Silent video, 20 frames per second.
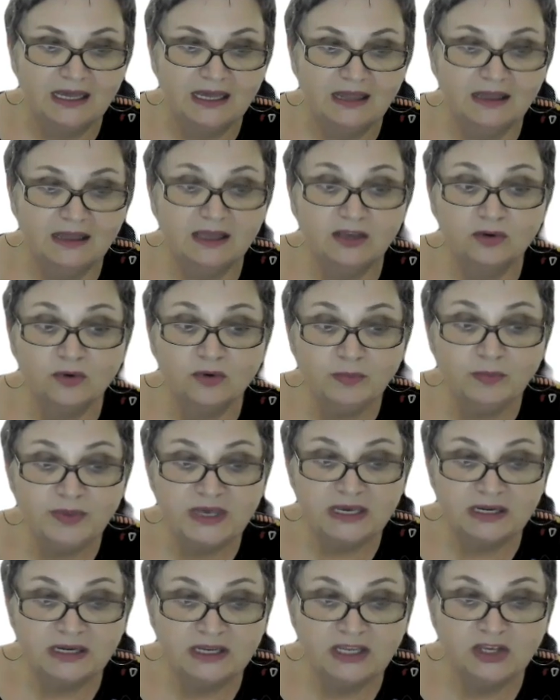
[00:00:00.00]
The
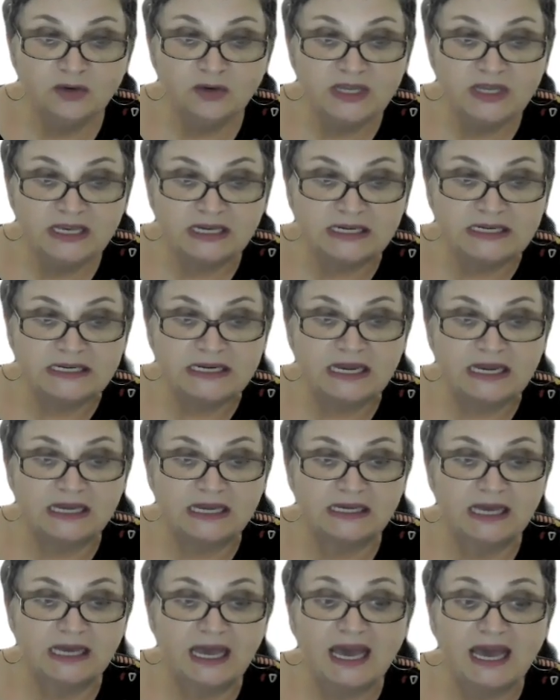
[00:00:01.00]
European Union
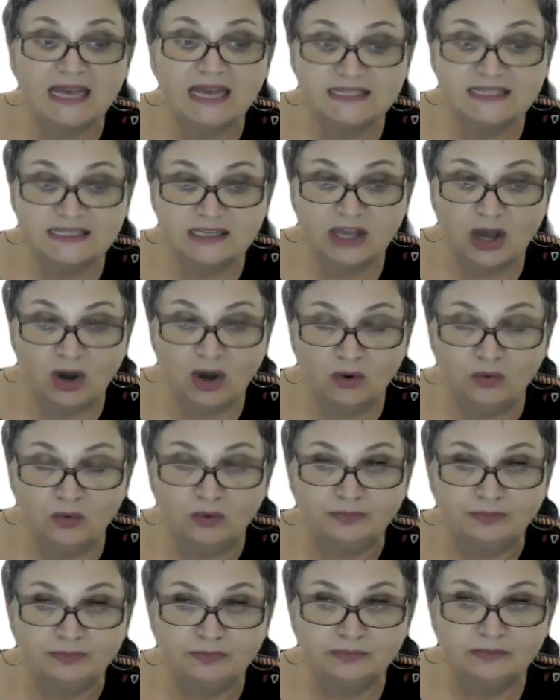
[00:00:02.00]
ESCO
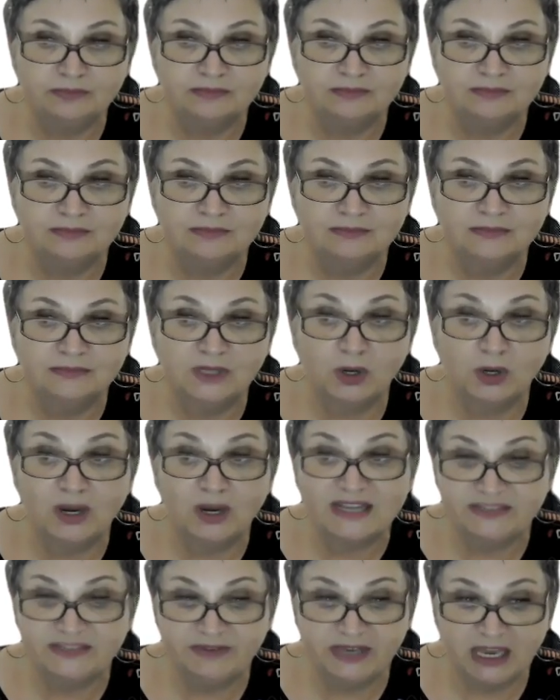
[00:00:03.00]

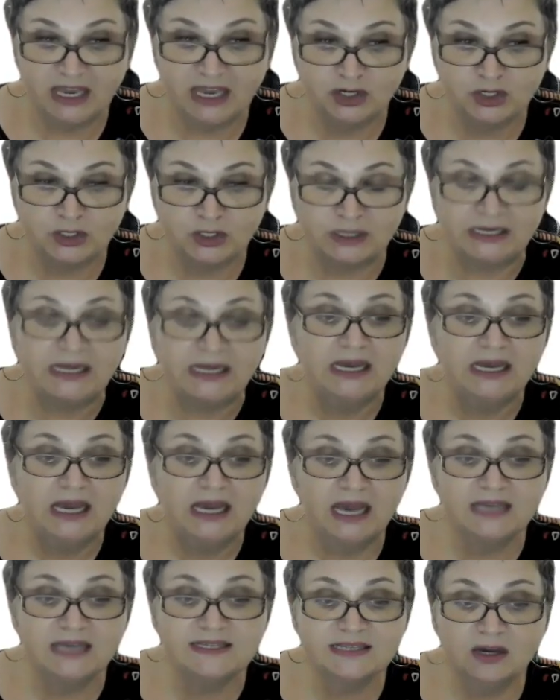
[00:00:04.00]
classification,
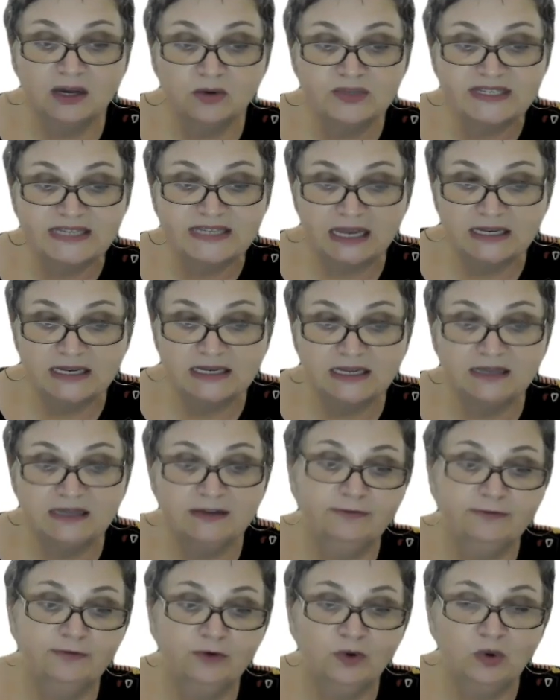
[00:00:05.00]
ESCO standing
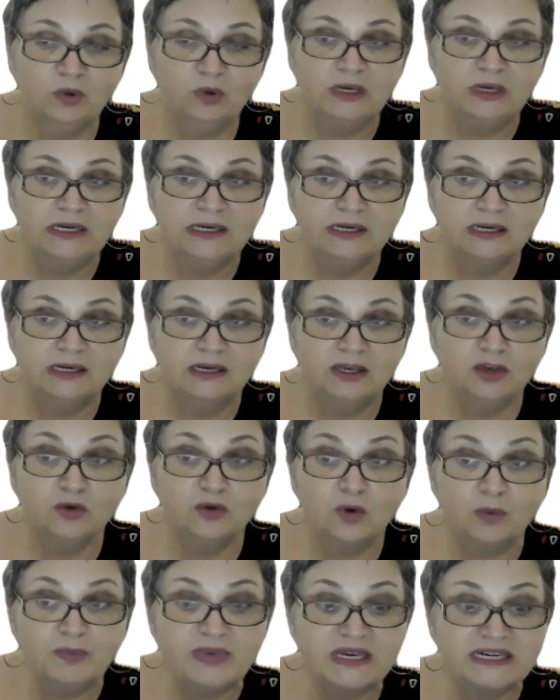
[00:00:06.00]
for
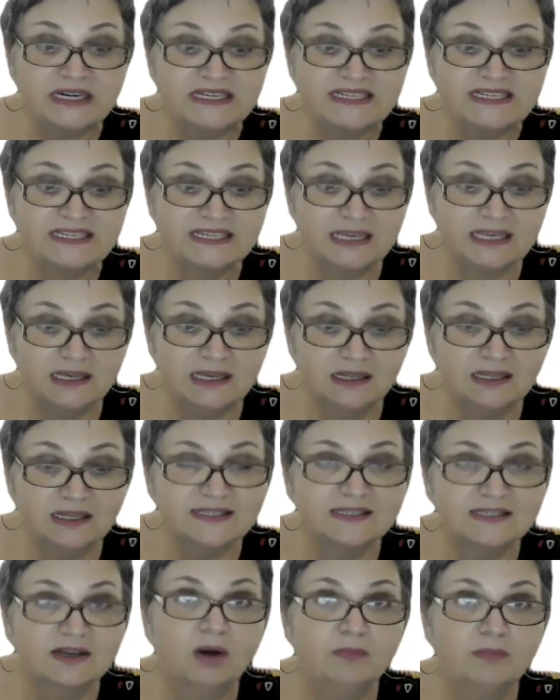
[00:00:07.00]
European Skills,
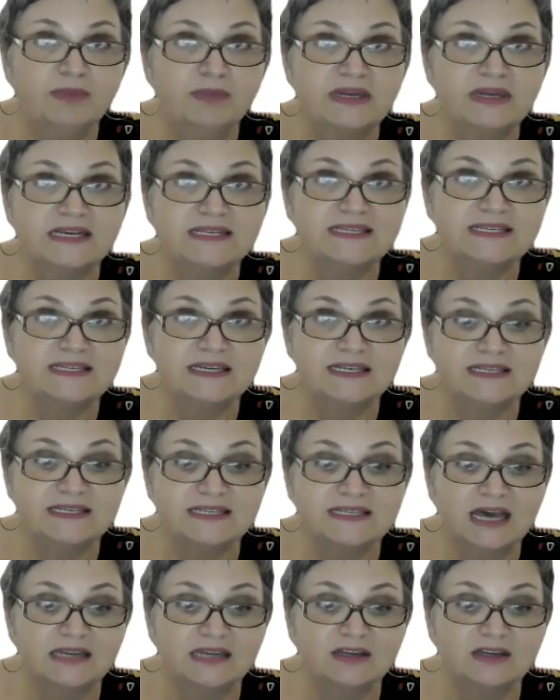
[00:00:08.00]
Competences and